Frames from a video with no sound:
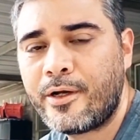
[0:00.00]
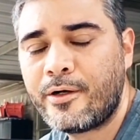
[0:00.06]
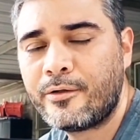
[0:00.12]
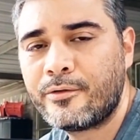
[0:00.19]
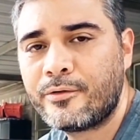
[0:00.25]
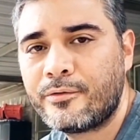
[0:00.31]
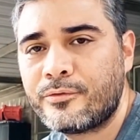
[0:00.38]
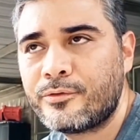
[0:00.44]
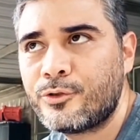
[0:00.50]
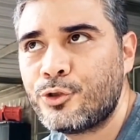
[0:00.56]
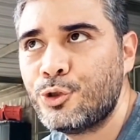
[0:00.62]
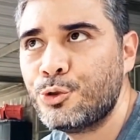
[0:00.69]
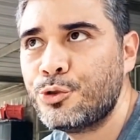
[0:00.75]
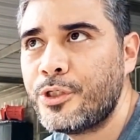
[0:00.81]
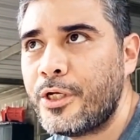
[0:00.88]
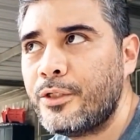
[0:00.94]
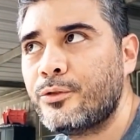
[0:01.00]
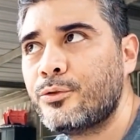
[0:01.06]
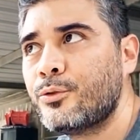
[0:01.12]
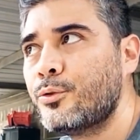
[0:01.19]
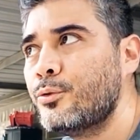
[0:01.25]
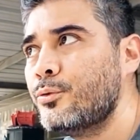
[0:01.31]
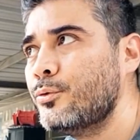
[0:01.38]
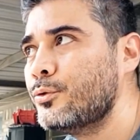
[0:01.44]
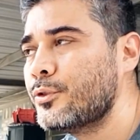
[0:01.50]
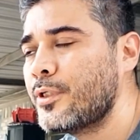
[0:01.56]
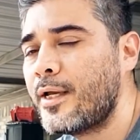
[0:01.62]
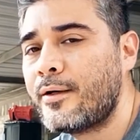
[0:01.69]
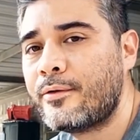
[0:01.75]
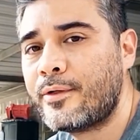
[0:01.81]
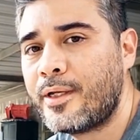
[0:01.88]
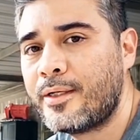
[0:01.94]
and we're there Tuesday
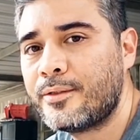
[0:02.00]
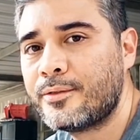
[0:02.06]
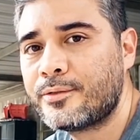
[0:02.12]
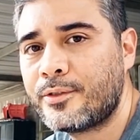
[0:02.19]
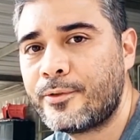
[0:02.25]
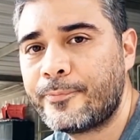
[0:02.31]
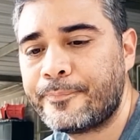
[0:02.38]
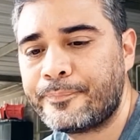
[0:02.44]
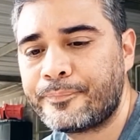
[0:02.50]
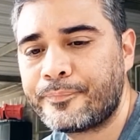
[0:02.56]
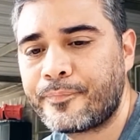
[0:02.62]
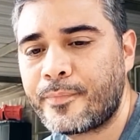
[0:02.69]
through Saturday,